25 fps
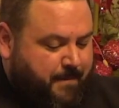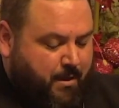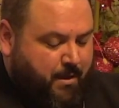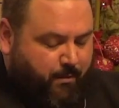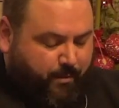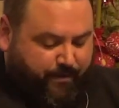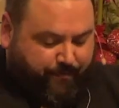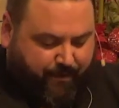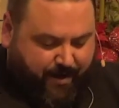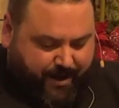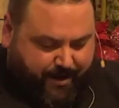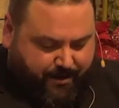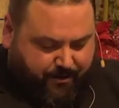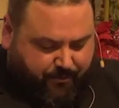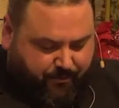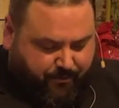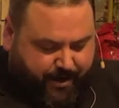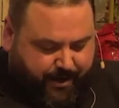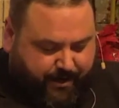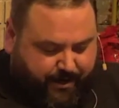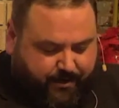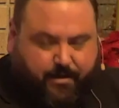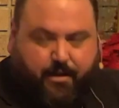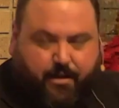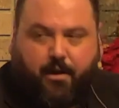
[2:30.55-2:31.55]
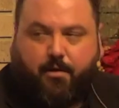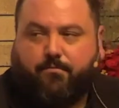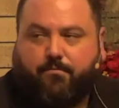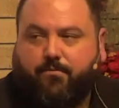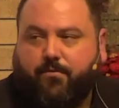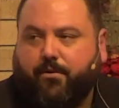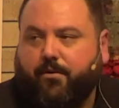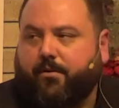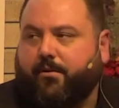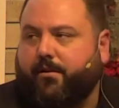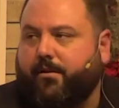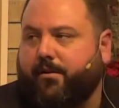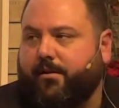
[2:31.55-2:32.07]
We find great
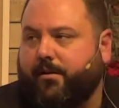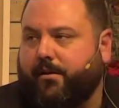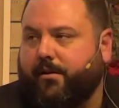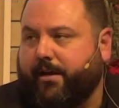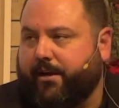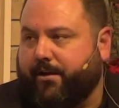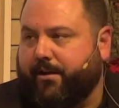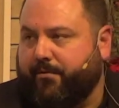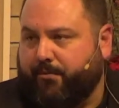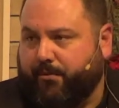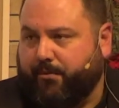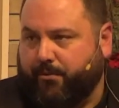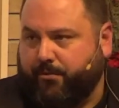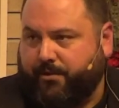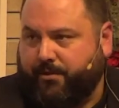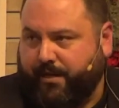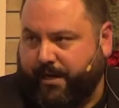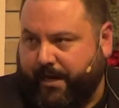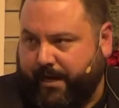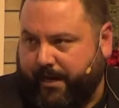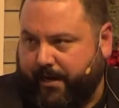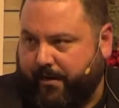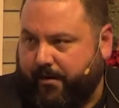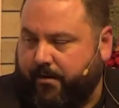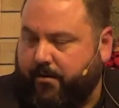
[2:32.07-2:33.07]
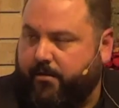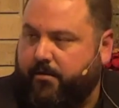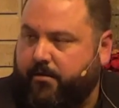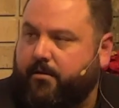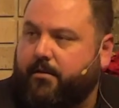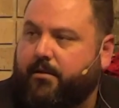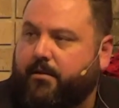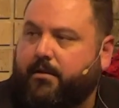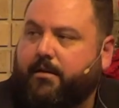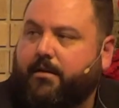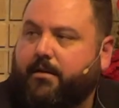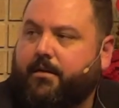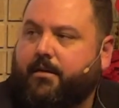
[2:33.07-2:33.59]
comfort in routine.
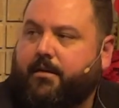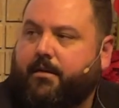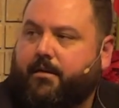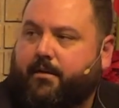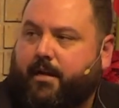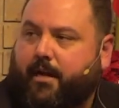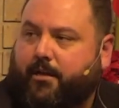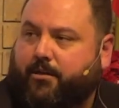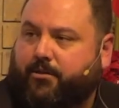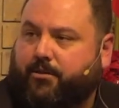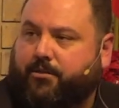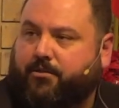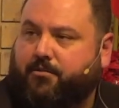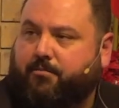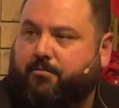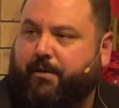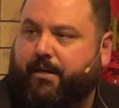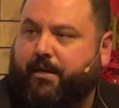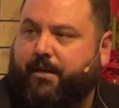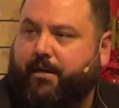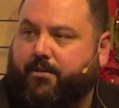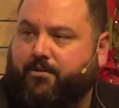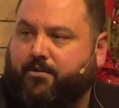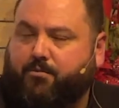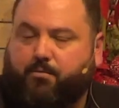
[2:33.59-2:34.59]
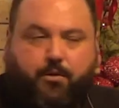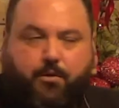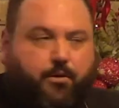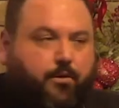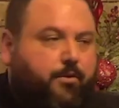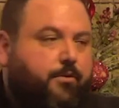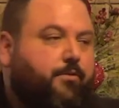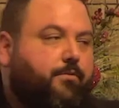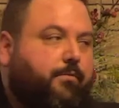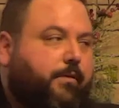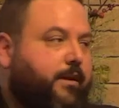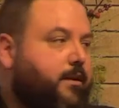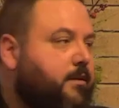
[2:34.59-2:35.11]
Not just because we're
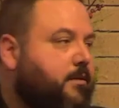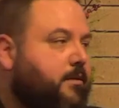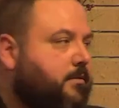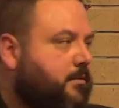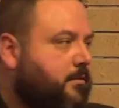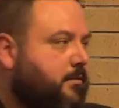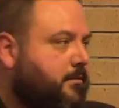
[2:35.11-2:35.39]
Lutheran,